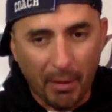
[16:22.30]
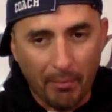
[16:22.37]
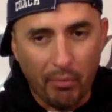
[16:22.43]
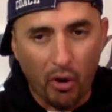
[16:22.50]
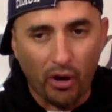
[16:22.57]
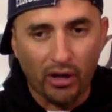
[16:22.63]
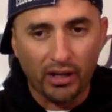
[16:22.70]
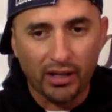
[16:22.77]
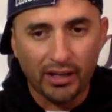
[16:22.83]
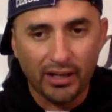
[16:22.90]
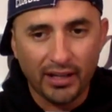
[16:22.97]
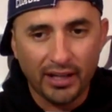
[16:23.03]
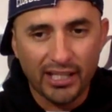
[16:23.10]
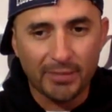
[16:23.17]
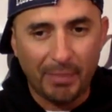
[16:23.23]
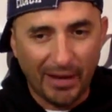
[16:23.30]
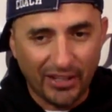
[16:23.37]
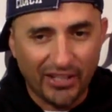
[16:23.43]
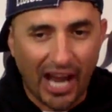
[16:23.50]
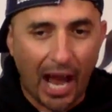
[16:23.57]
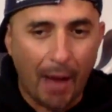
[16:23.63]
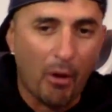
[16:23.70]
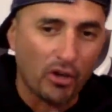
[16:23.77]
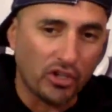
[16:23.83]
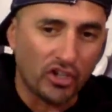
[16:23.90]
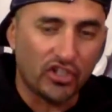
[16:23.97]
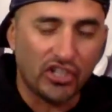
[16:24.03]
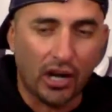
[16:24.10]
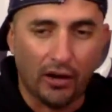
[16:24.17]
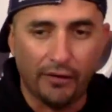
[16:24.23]
Pick up a book. Spend
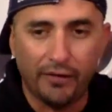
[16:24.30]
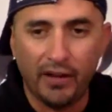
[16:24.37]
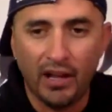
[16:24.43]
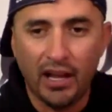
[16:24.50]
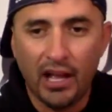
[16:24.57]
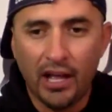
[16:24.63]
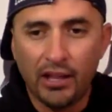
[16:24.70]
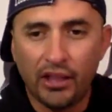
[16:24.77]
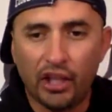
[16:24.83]
time on yourself.